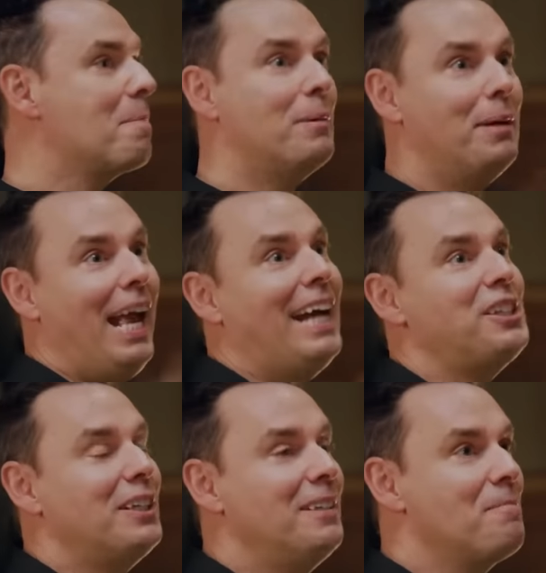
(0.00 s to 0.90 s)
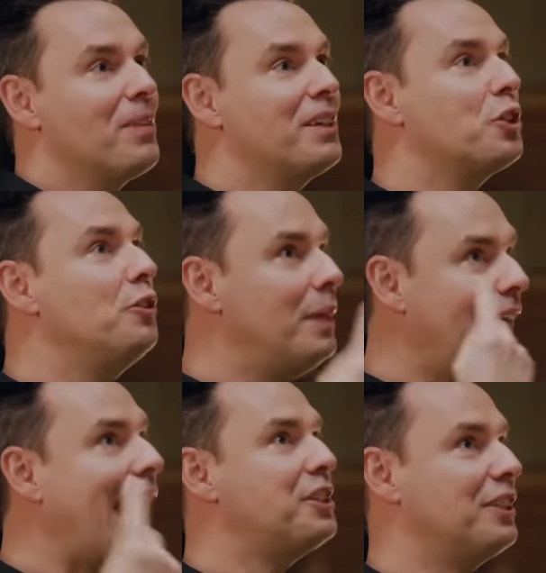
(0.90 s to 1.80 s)
But I've been asking. So you've
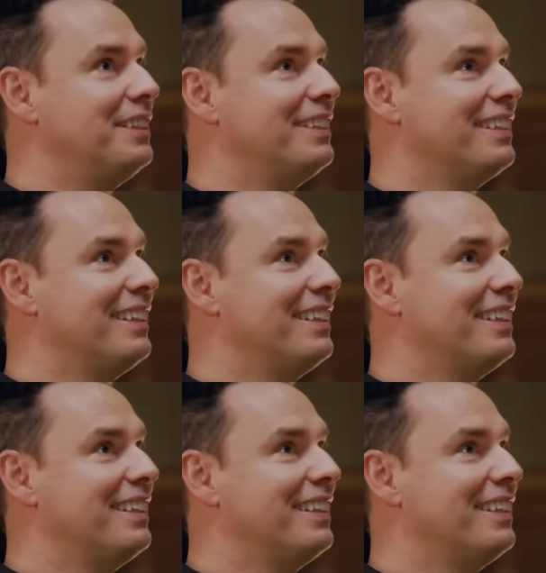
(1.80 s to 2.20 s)
been asking,